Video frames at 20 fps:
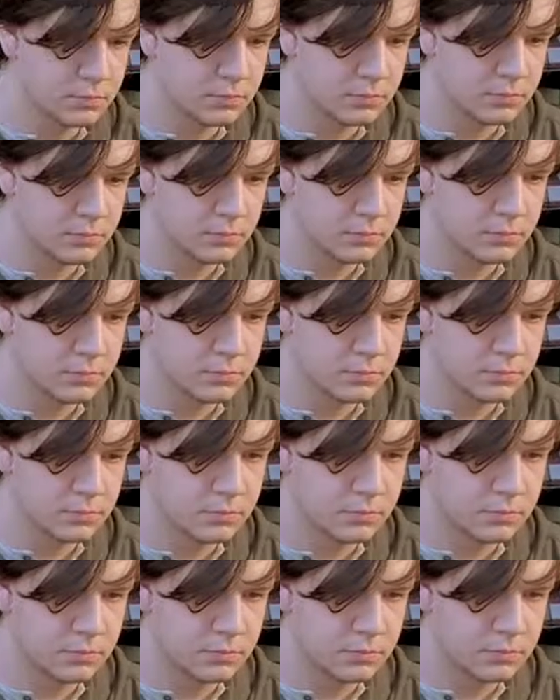
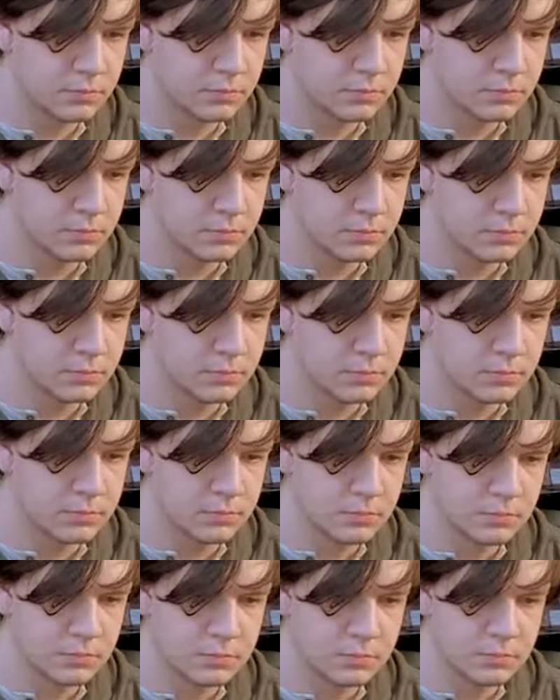
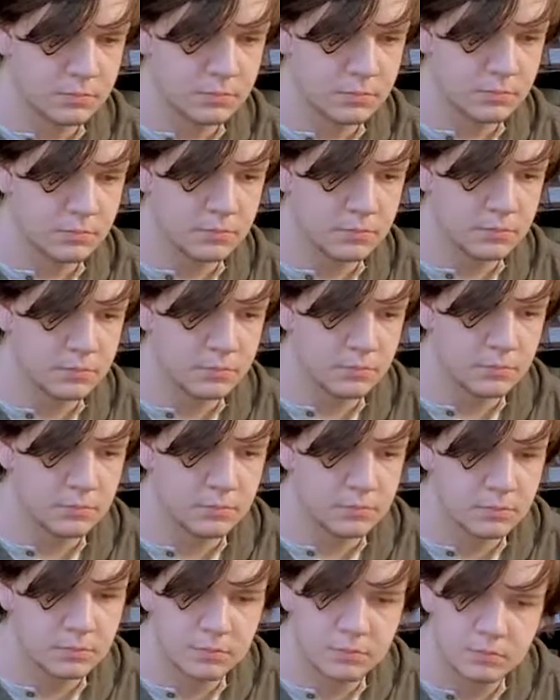
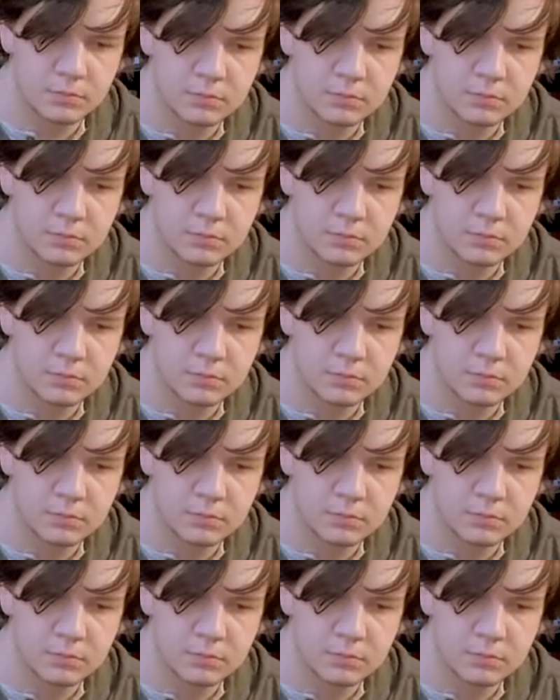(not speaking)